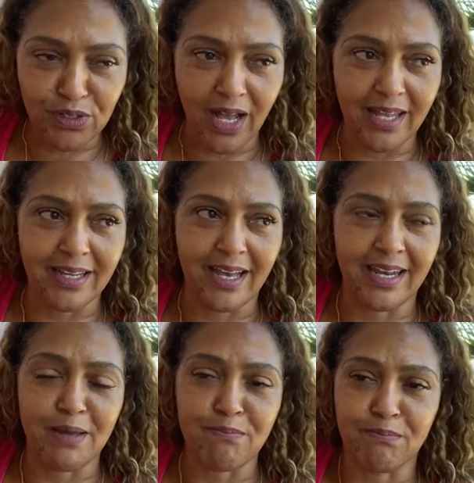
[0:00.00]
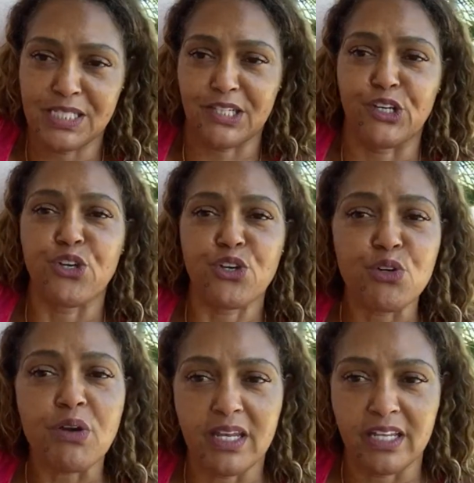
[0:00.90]
and I am basically
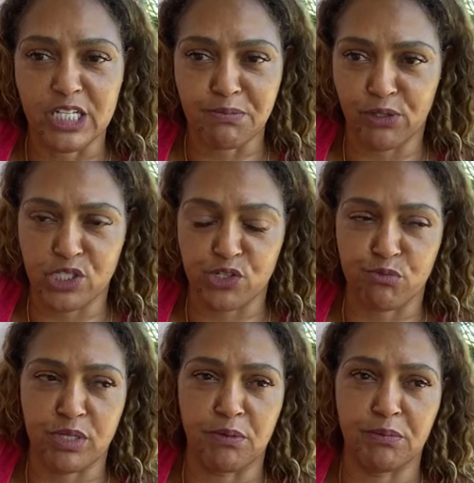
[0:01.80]
curating experiences for people,